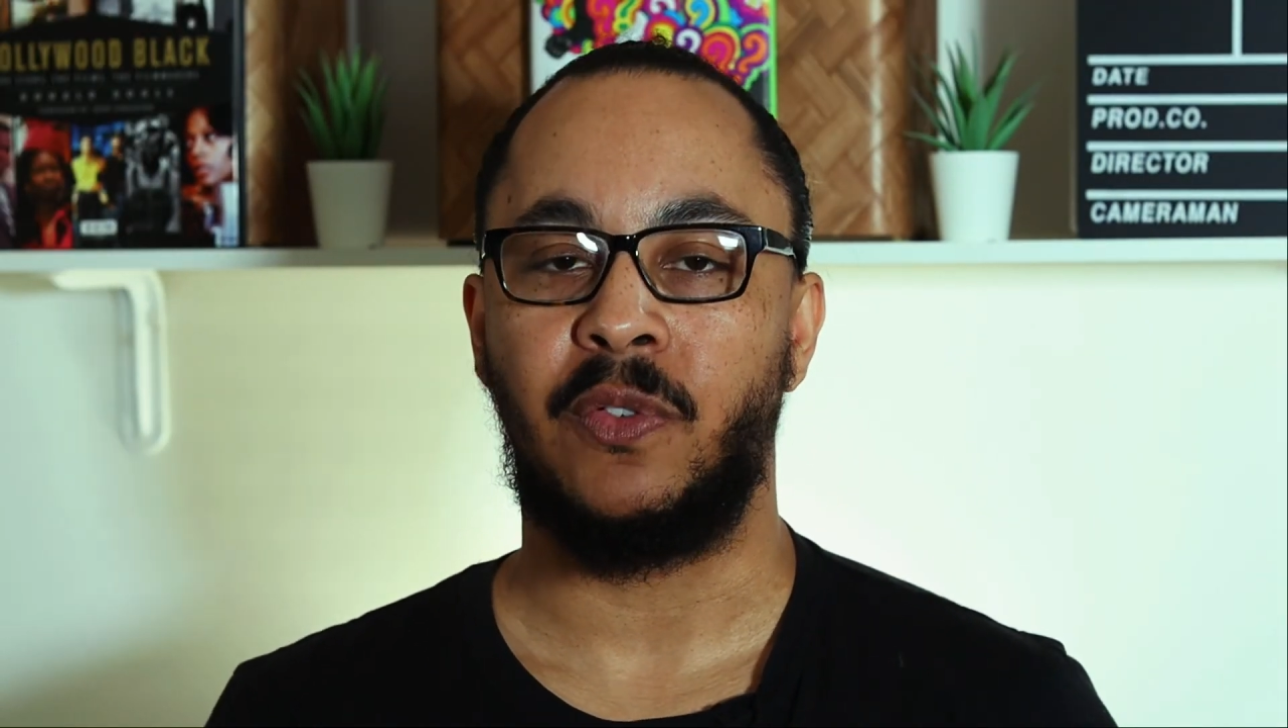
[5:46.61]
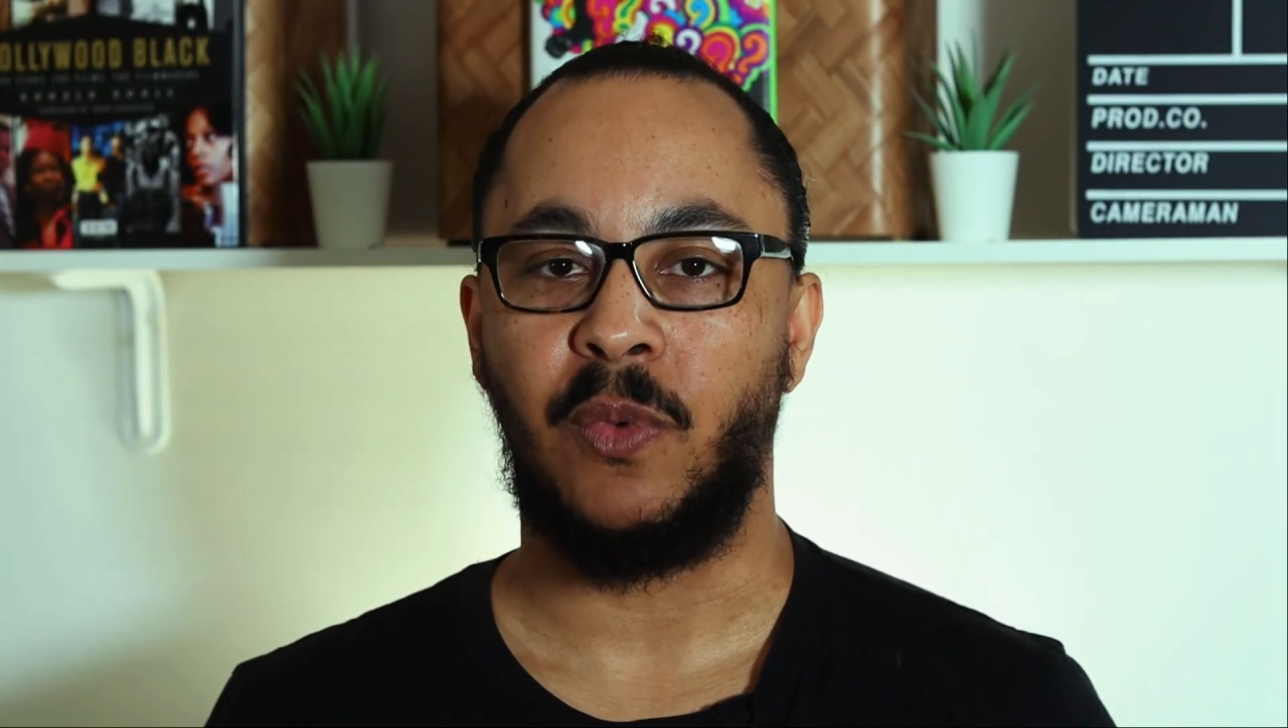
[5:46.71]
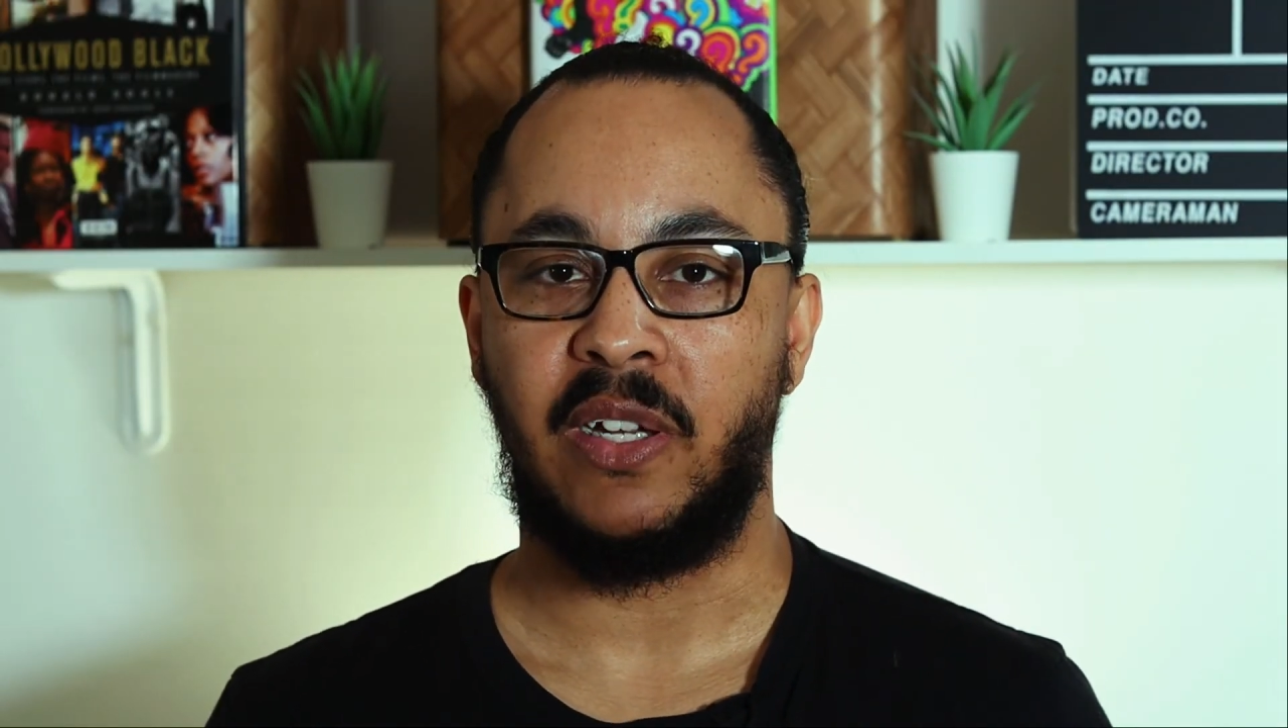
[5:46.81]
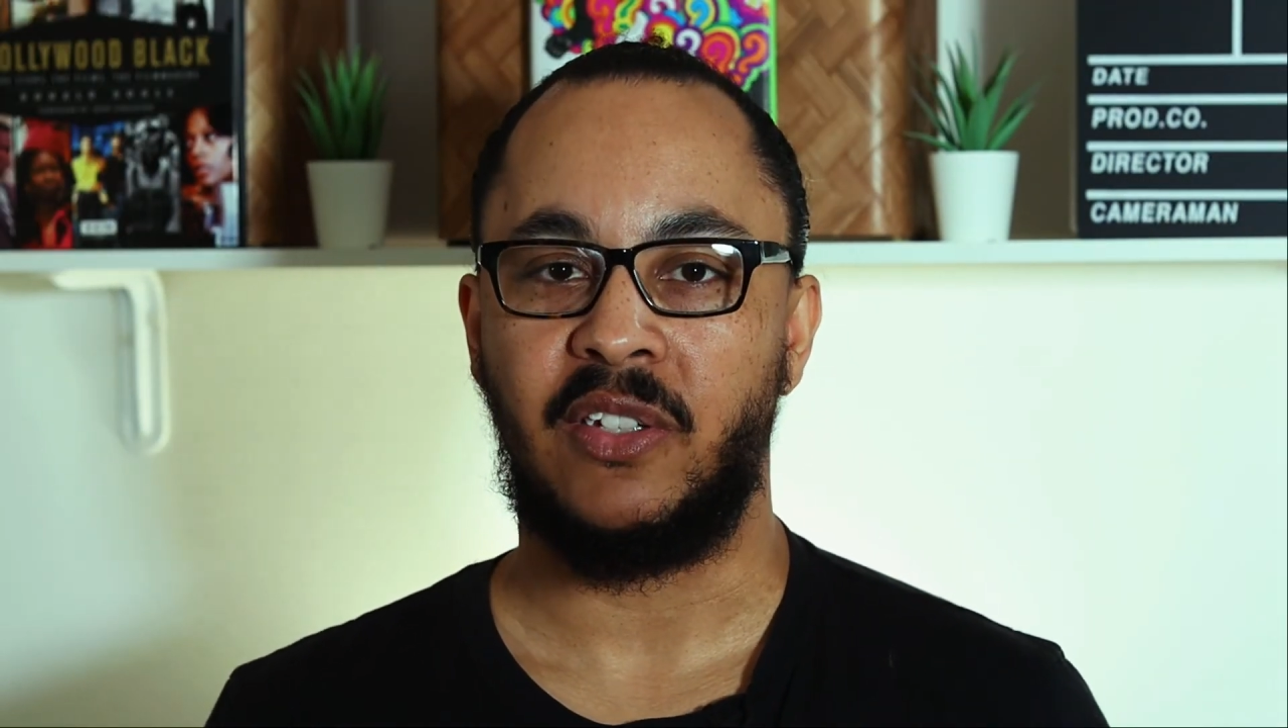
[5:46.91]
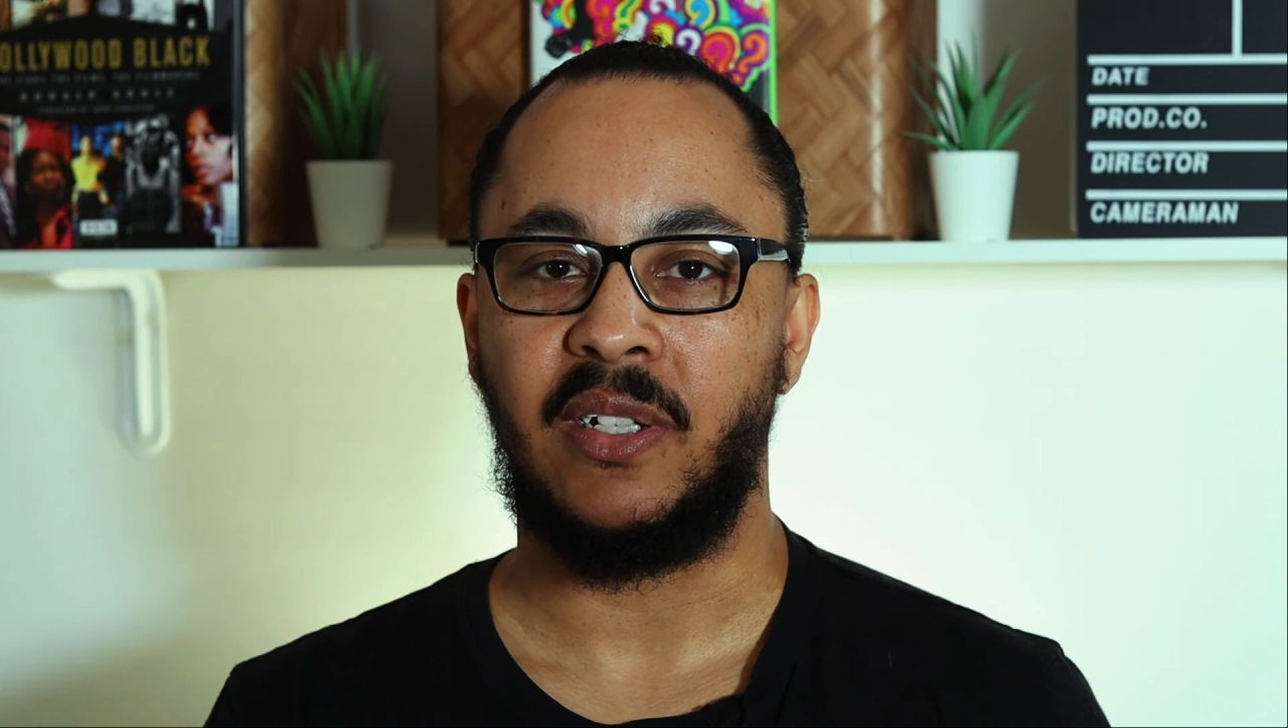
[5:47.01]
for
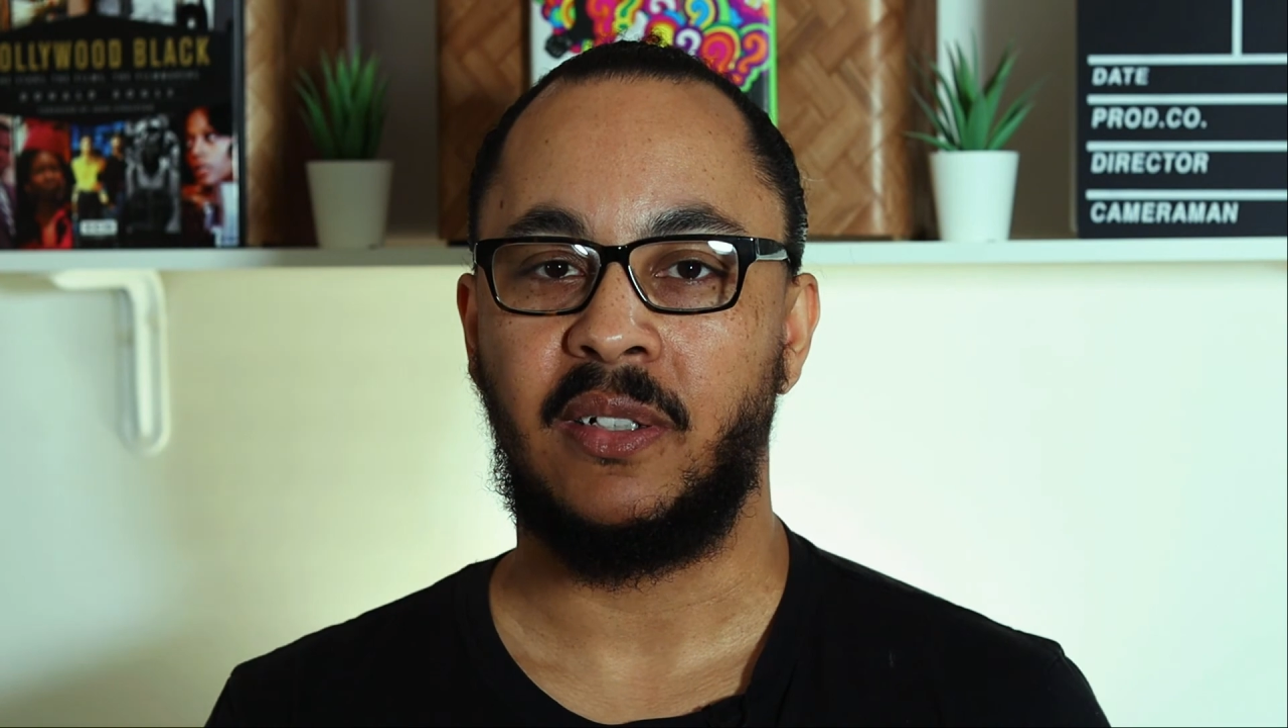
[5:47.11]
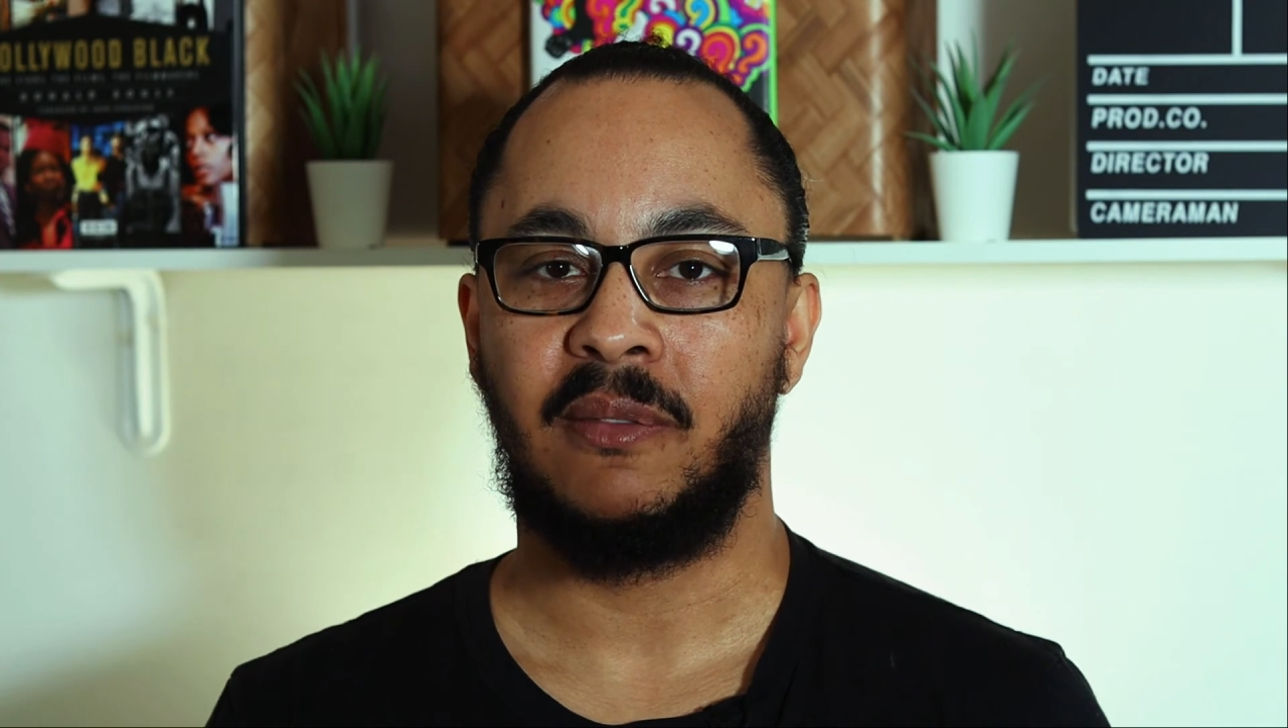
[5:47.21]
watching.